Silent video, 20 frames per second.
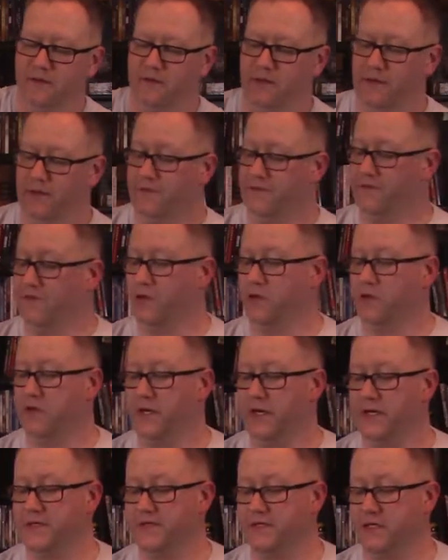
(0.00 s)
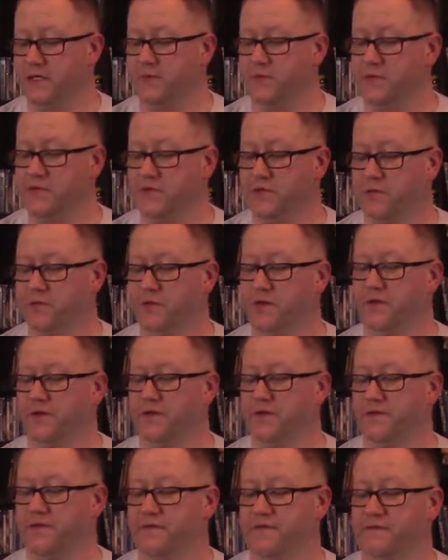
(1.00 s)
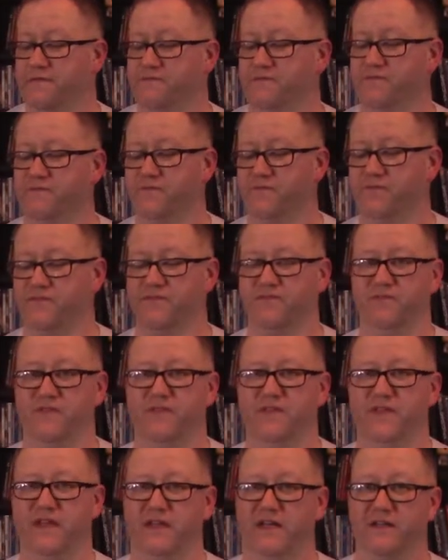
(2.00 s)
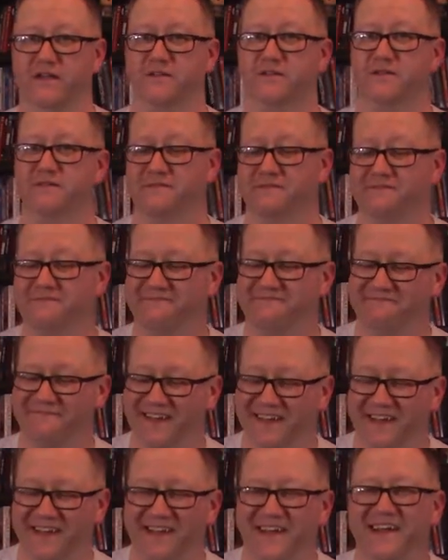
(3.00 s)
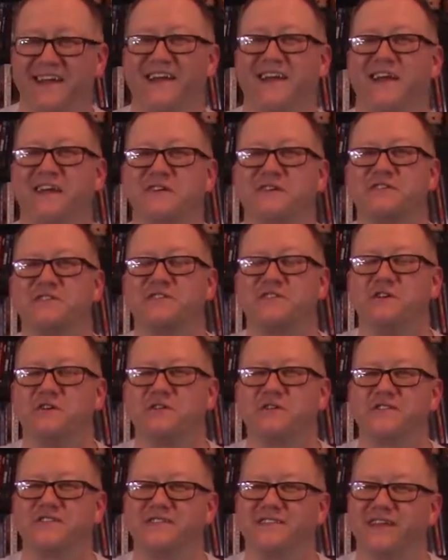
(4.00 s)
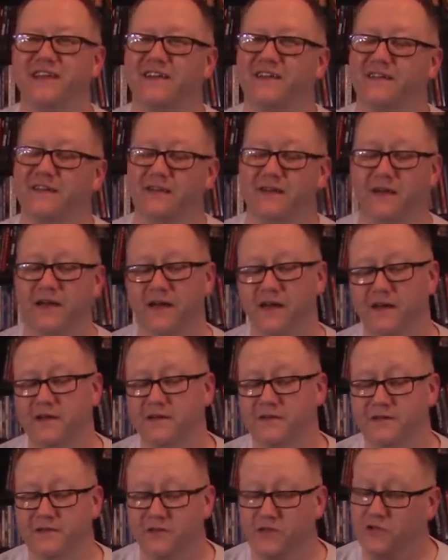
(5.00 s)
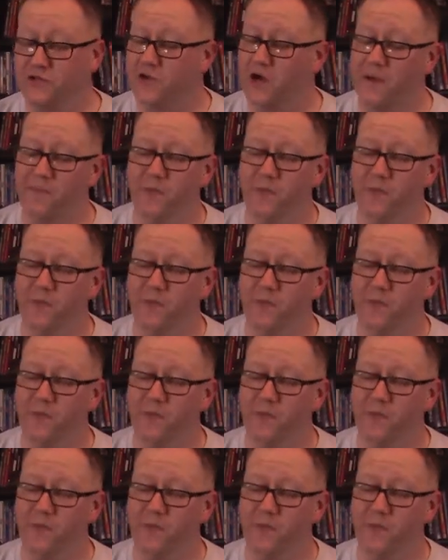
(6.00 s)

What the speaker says: And so classy, I'm using one of these things. Here's to Ocean's 8 and the dry